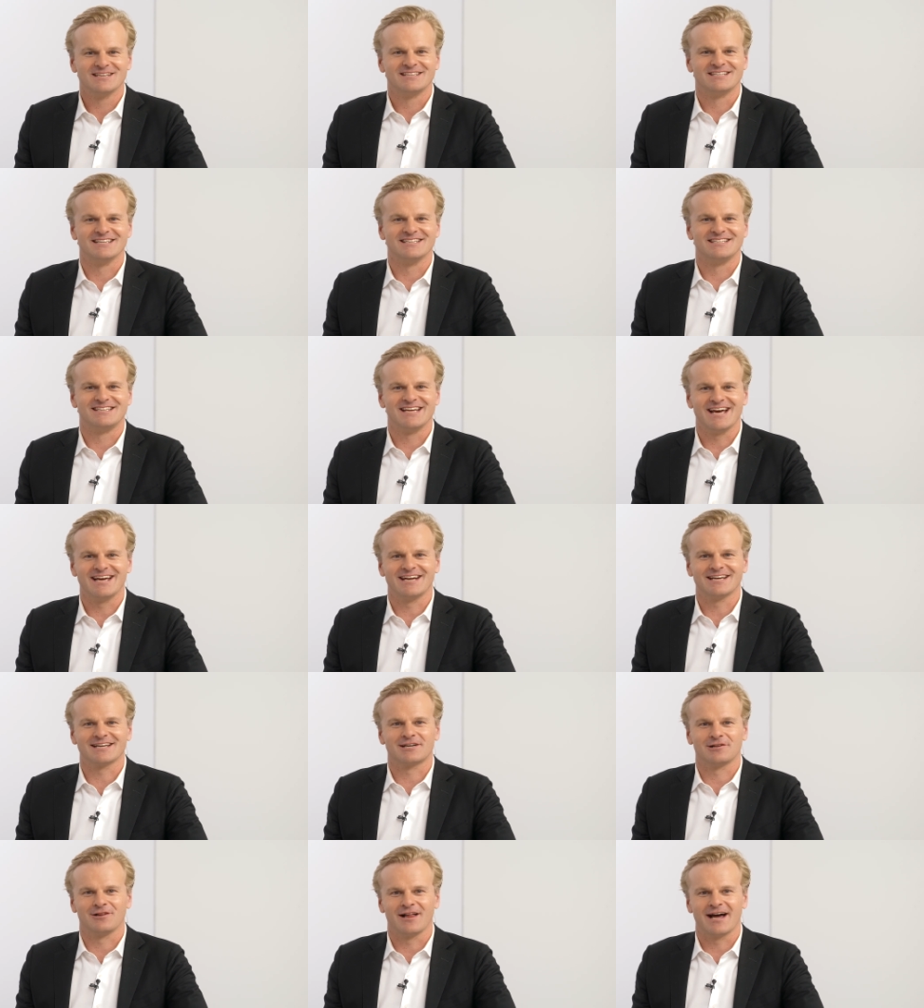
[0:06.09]
to Data
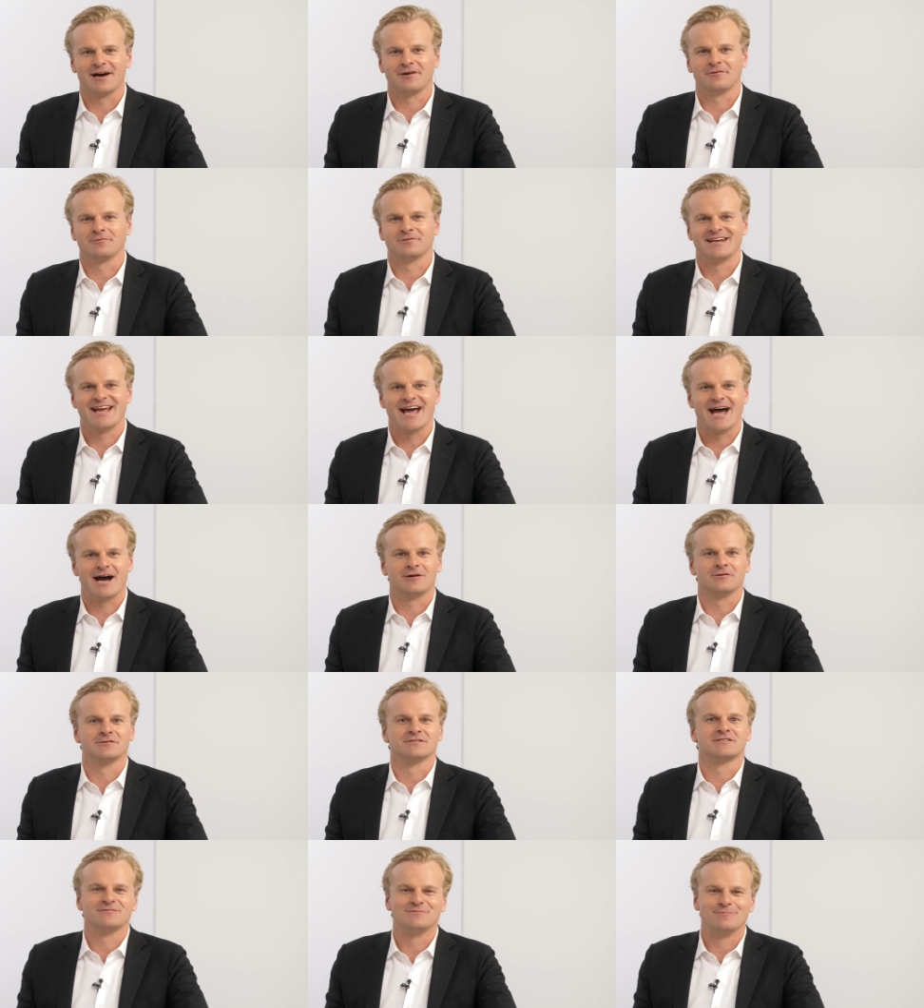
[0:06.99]
Cloud
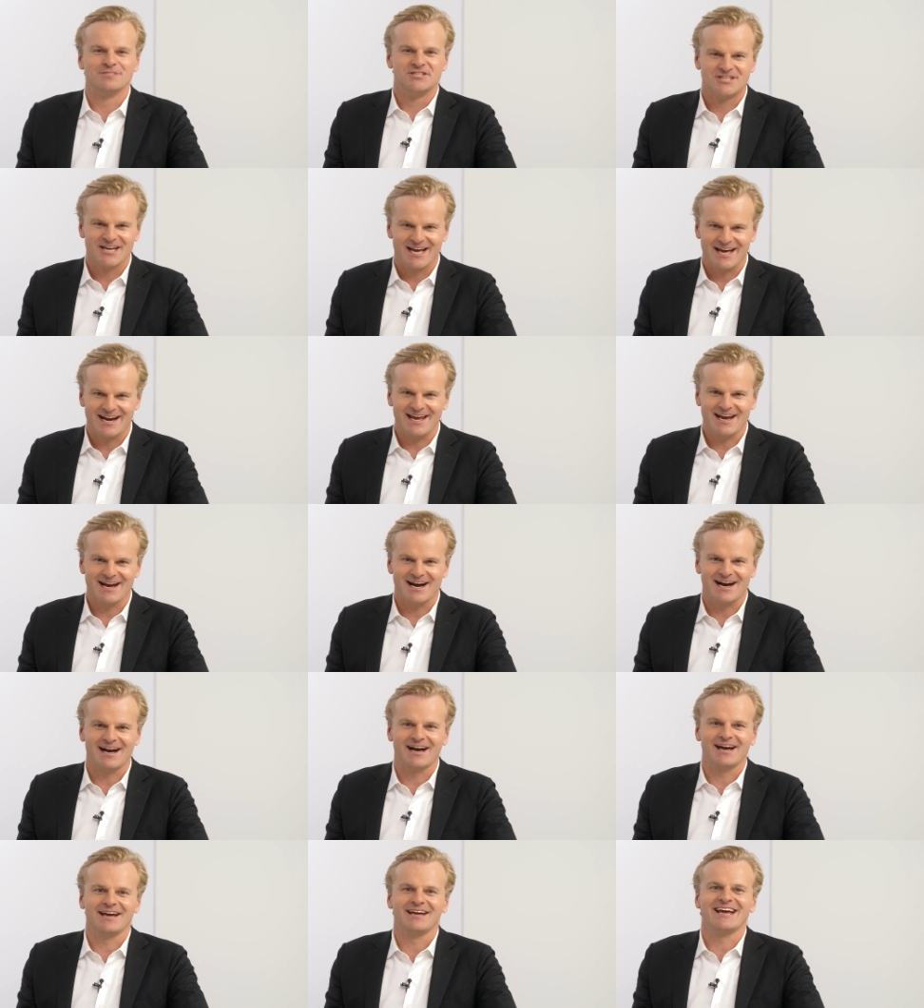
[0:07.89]
Now's Gen
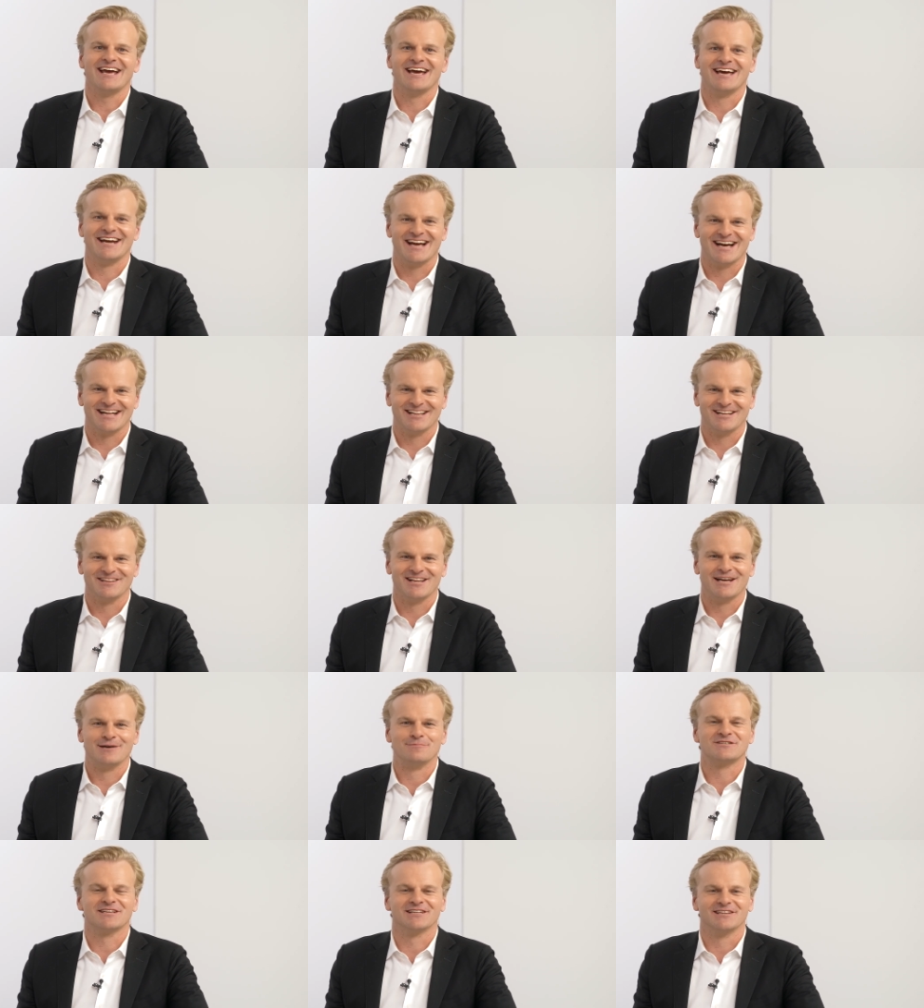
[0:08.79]
AI and
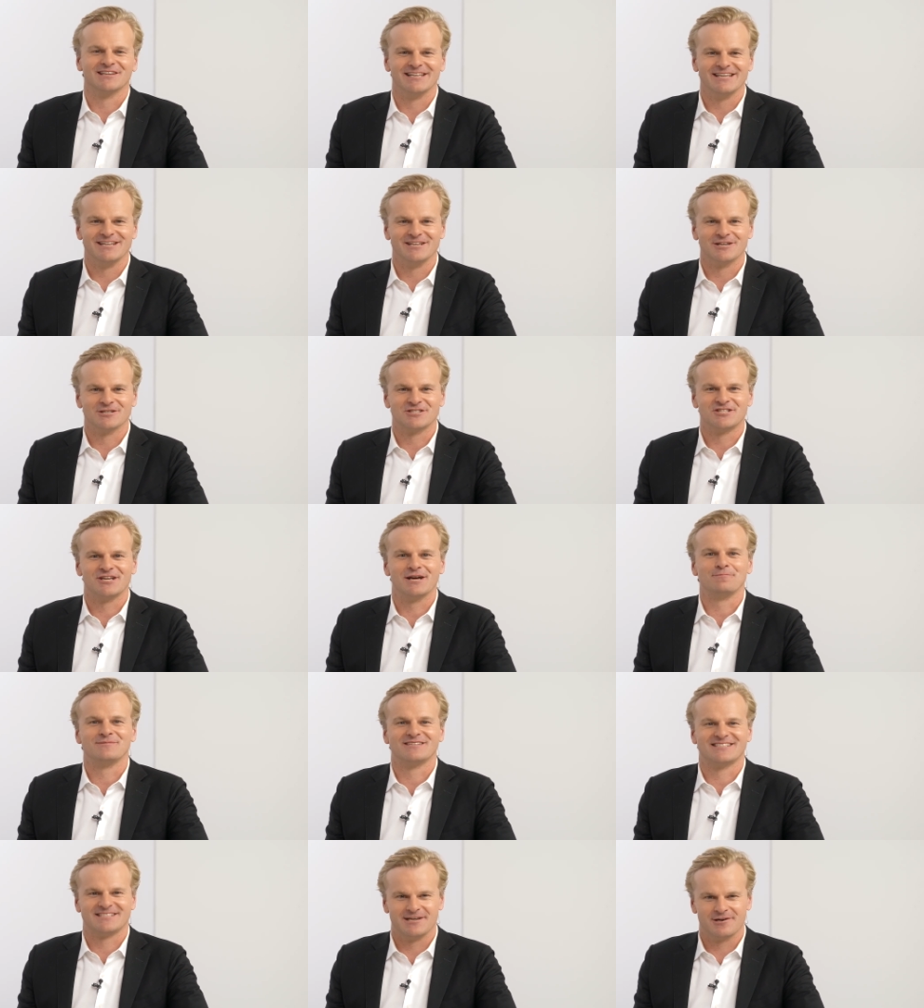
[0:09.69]
LLM's Leadership
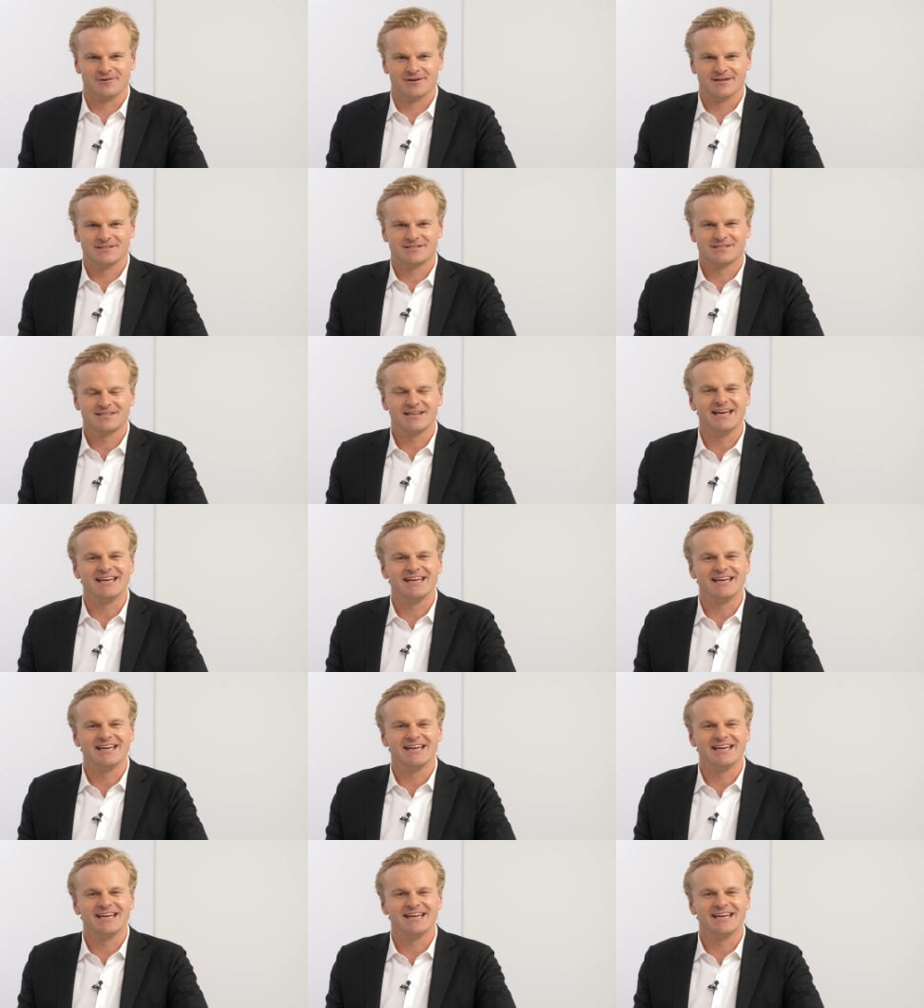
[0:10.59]
Series.